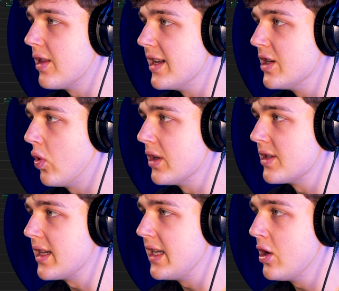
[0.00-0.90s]
these
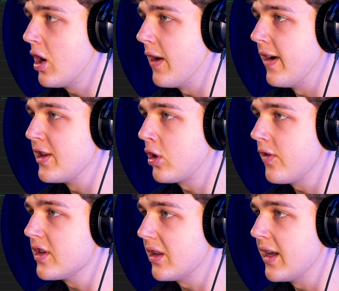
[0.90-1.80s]
ones here. If I turn on
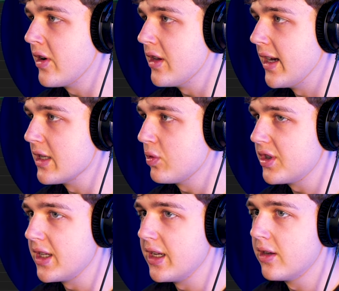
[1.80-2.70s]
this layer, you guys will
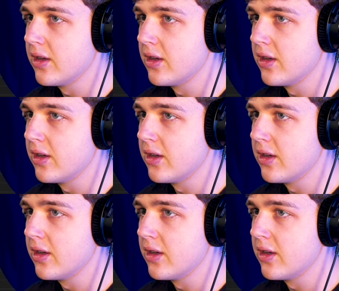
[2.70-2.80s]
see.